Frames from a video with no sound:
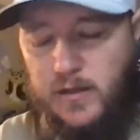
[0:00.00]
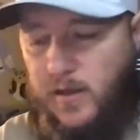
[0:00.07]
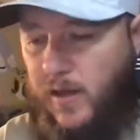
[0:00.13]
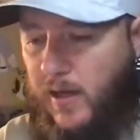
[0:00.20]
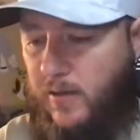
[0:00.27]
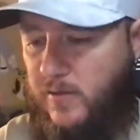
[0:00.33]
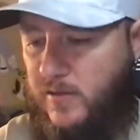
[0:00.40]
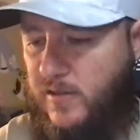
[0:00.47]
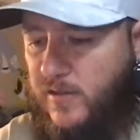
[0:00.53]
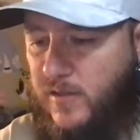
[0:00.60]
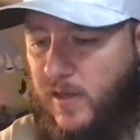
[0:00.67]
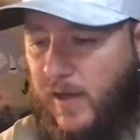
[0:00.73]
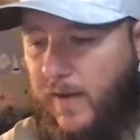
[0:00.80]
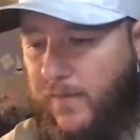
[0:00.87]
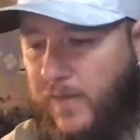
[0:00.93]
ounce.
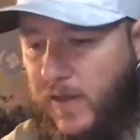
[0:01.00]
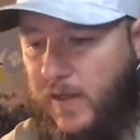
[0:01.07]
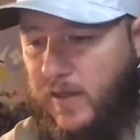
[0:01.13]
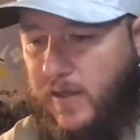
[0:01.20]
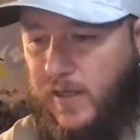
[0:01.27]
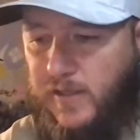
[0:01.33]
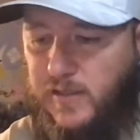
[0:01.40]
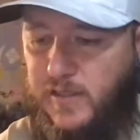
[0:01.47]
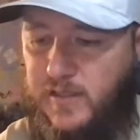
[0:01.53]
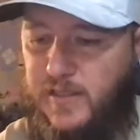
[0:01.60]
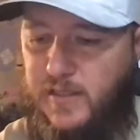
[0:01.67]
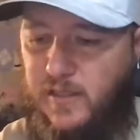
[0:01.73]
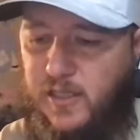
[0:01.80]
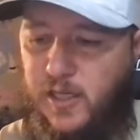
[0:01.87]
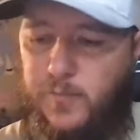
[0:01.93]
And then I did
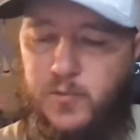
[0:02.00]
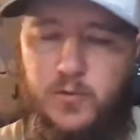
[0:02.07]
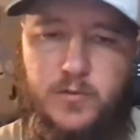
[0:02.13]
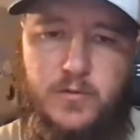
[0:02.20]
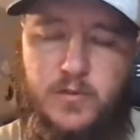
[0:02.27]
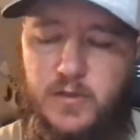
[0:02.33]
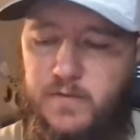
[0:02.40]
get a couple